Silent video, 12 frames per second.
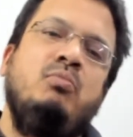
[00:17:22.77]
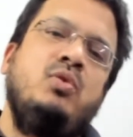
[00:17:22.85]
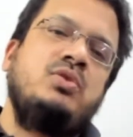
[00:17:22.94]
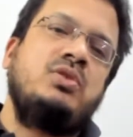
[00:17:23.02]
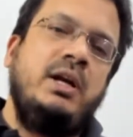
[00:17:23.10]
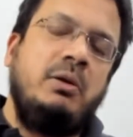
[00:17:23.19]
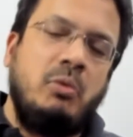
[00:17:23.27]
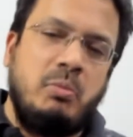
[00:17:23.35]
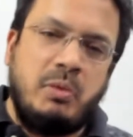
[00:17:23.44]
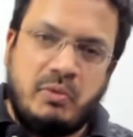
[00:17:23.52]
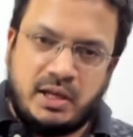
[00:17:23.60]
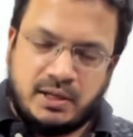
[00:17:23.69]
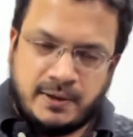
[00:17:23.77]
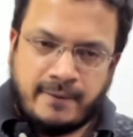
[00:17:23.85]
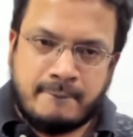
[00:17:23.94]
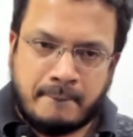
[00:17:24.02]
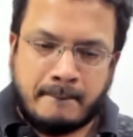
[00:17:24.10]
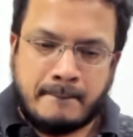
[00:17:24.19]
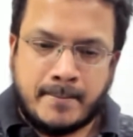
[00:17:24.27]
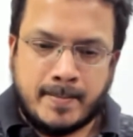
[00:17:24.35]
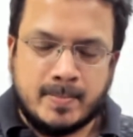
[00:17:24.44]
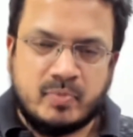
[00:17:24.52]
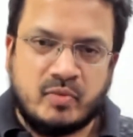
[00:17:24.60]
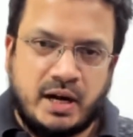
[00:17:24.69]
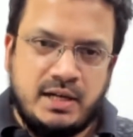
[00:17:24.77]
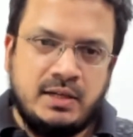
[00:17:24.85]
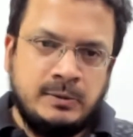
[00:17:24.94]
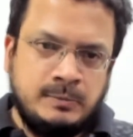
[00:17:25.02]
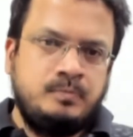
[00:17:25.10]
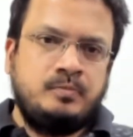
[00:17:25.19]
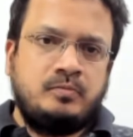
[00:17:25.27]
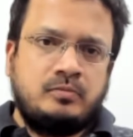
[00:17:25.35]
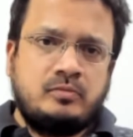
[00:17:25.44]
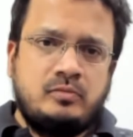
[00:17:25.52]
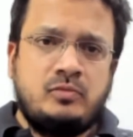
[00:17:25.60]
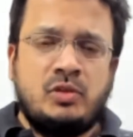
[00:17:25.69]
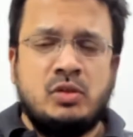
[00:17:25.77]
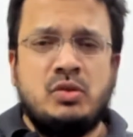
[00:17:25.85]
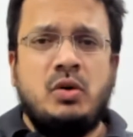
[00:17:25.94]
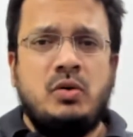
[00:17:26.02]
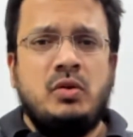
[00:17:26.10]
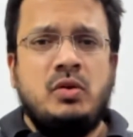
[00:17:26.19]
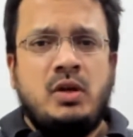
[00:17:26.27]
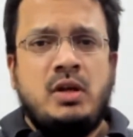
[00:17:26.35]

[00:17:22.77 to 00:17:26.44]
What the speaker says: mostly it would be weak, right? So